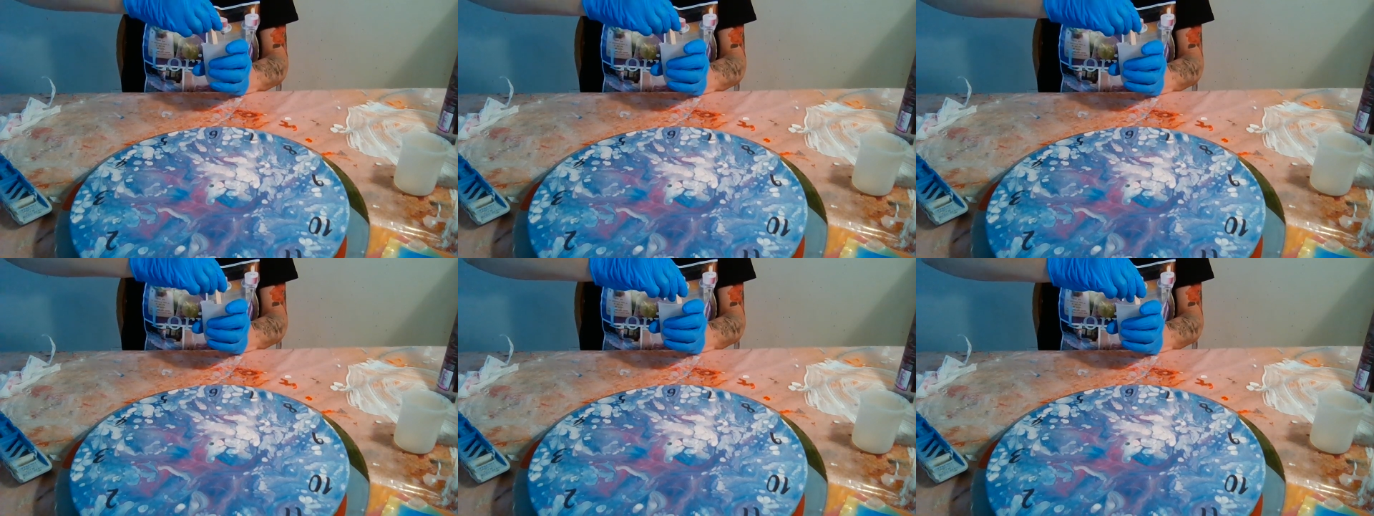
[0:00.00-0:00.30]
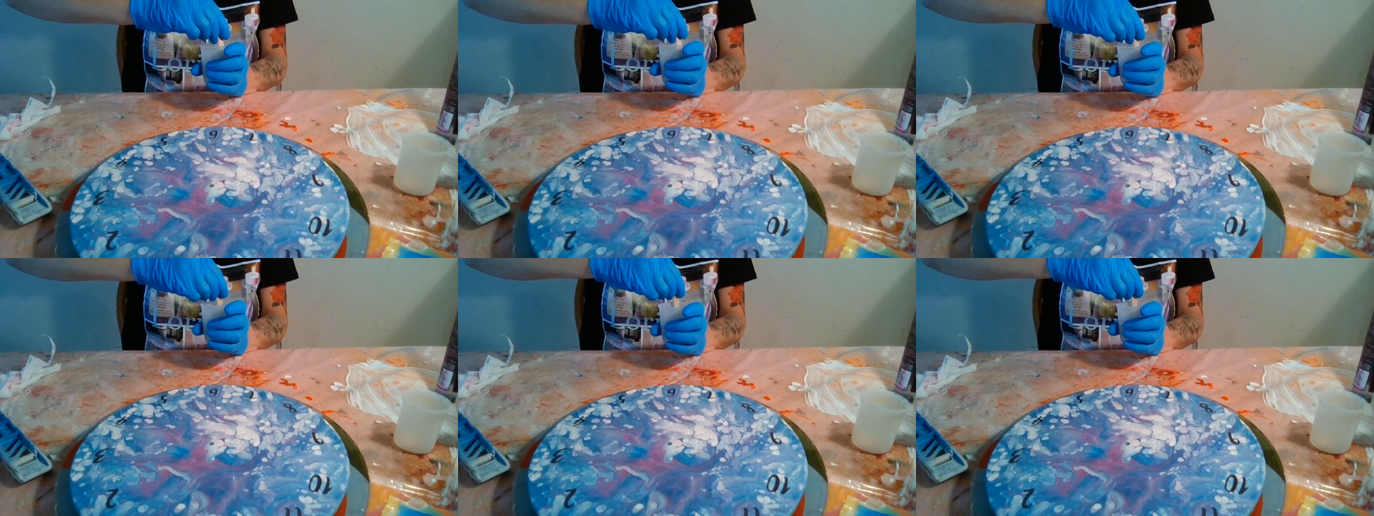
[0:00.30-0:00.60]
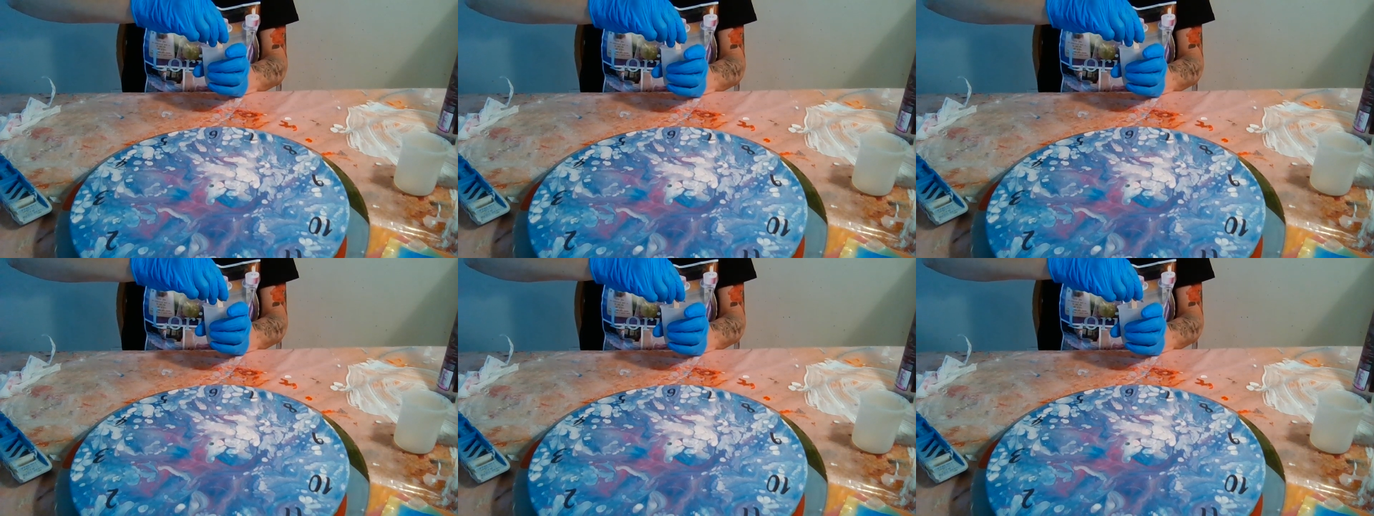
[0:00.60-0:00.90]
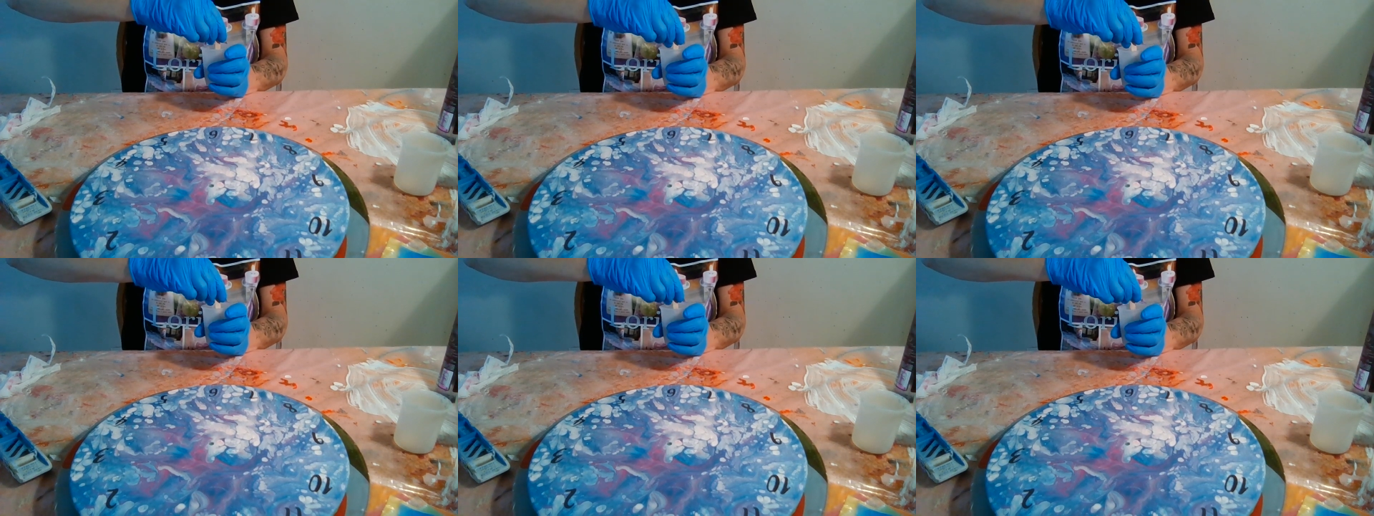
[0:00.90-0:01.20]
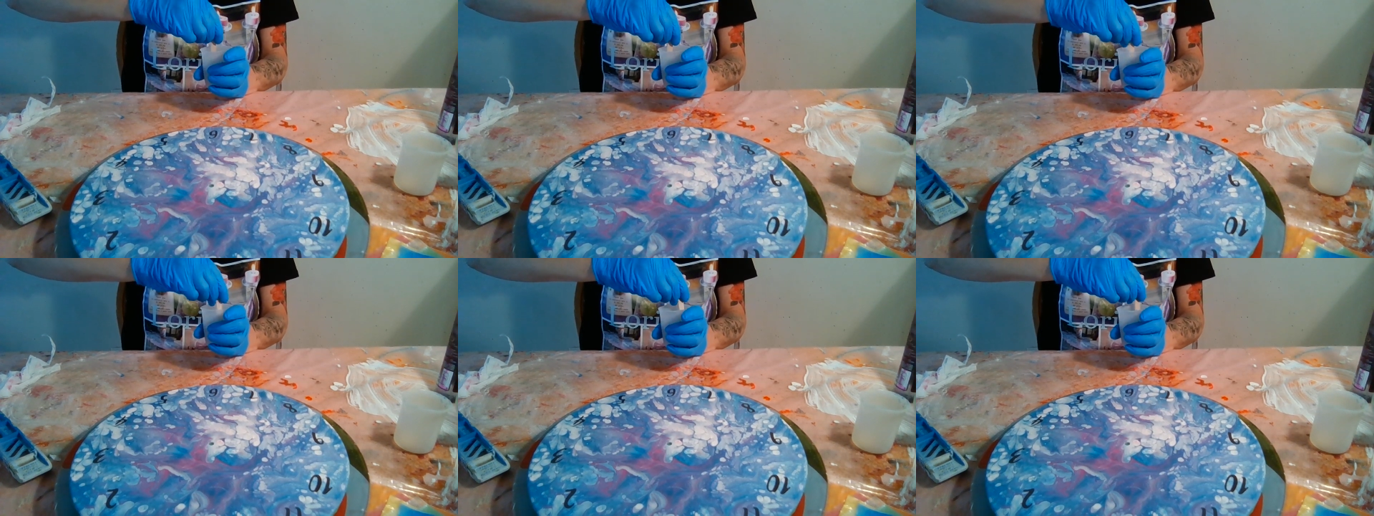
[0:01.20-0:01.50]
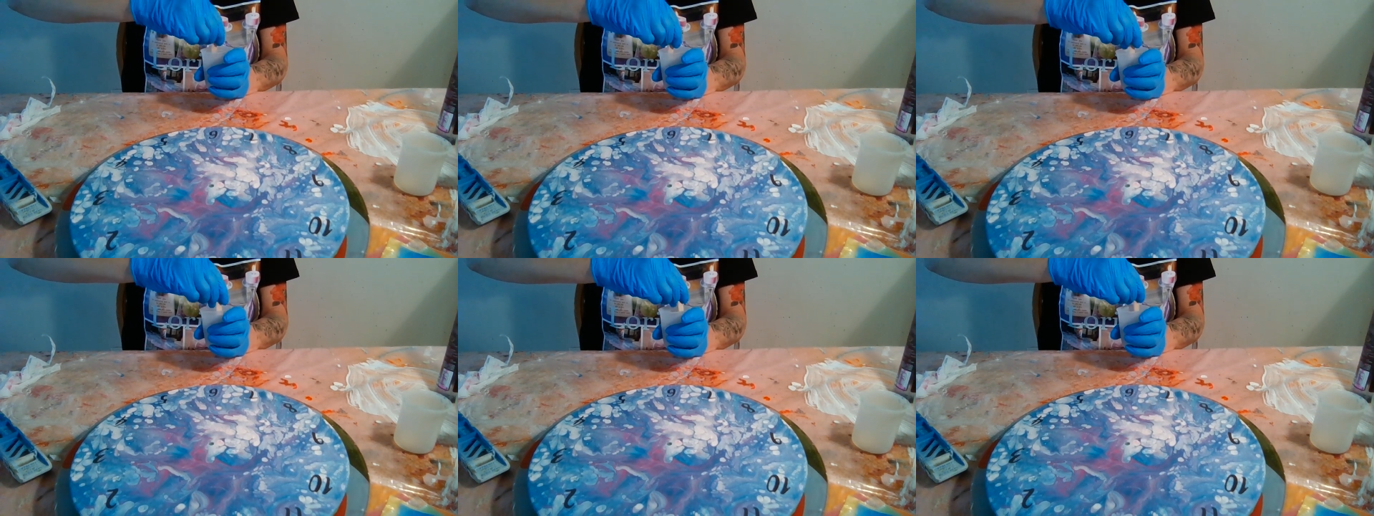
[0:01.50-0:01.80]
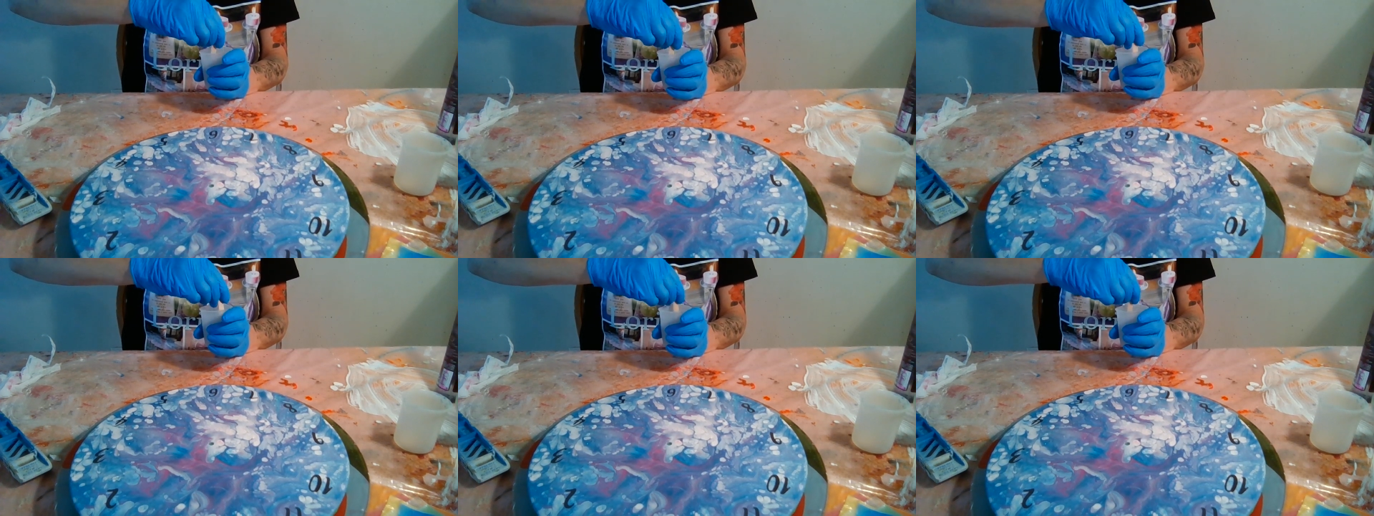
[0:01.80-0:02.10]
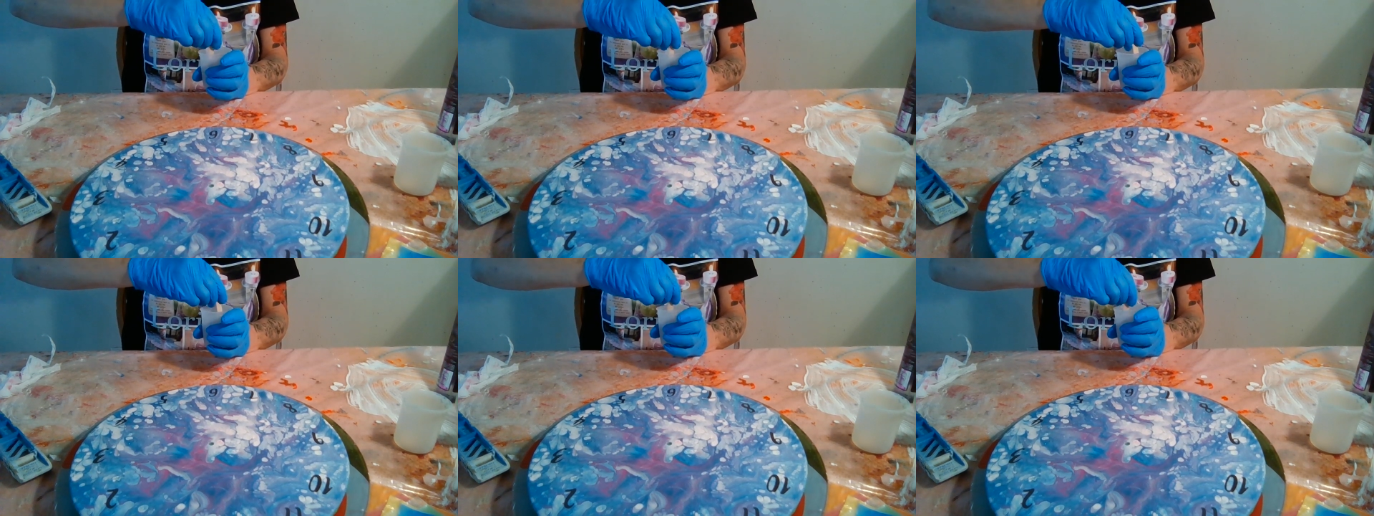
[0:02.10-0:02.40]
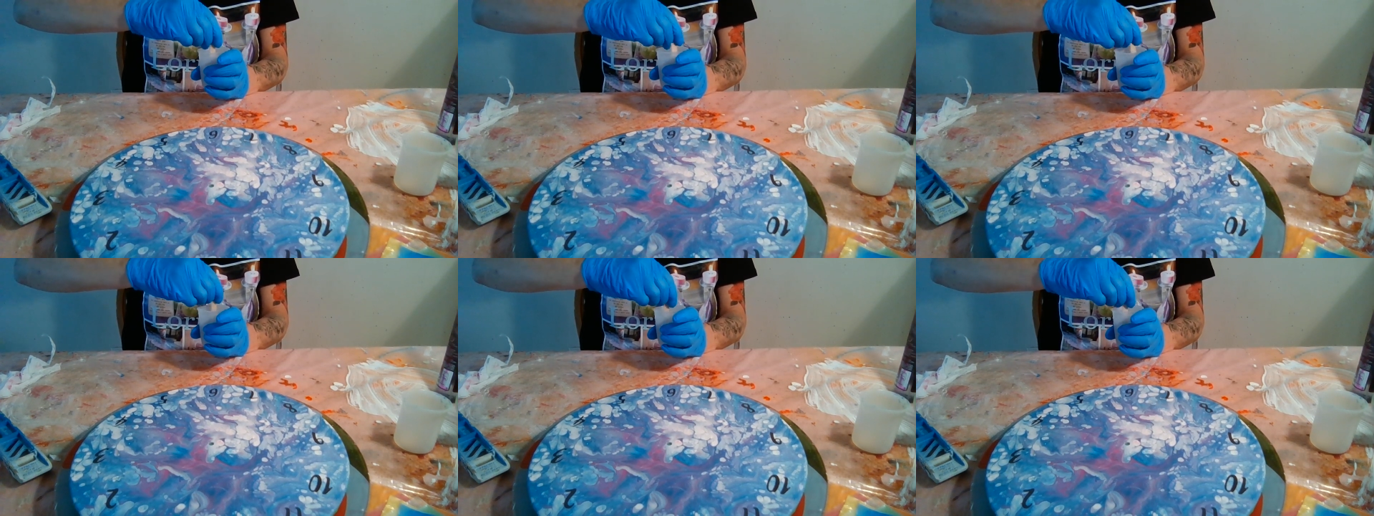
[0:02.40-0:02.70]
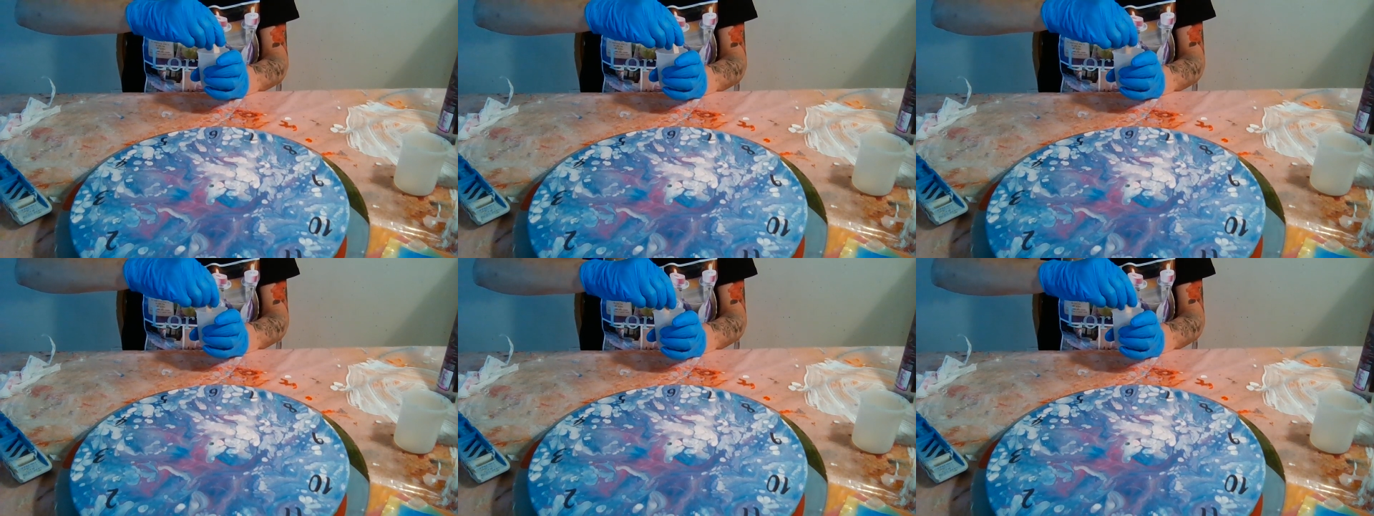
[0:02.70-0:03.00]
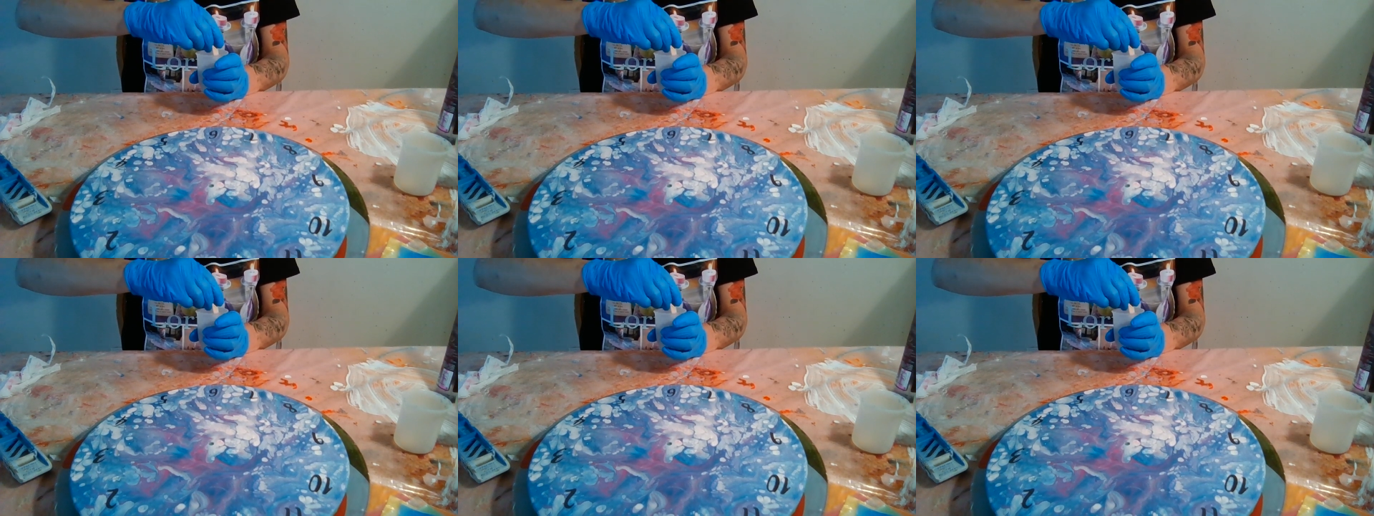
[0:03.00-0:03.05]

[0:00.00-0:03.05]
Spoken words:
No face is visible, so there are no lips to read.